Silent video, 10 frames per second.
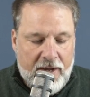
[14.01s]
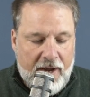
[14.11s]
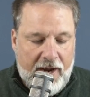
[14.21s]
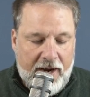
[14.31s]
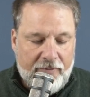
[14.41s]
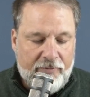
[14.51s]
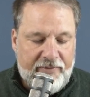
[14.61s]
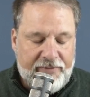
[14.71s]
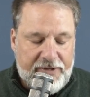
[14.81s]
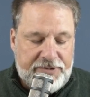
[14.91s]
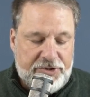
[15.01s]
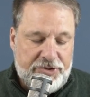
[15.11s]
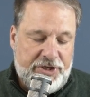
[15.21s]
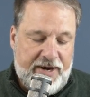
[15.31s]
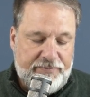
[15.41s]
Revelation
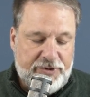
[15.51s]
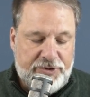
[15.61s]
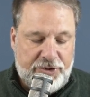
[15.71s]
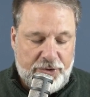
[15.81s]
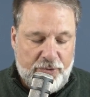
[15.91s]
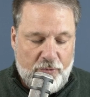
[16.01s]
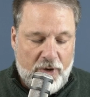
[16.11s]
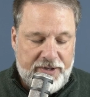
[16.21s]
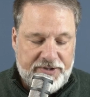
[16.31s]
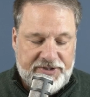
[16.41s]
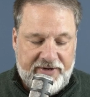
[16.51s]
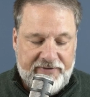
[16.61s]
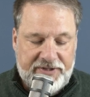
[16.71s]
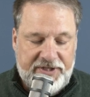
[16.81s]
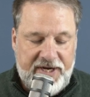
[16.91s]
chapter 2, 1 to
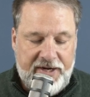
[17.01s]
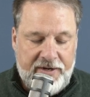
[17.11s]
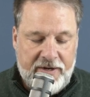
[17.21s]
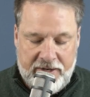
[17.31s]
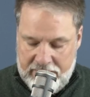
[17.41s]
17,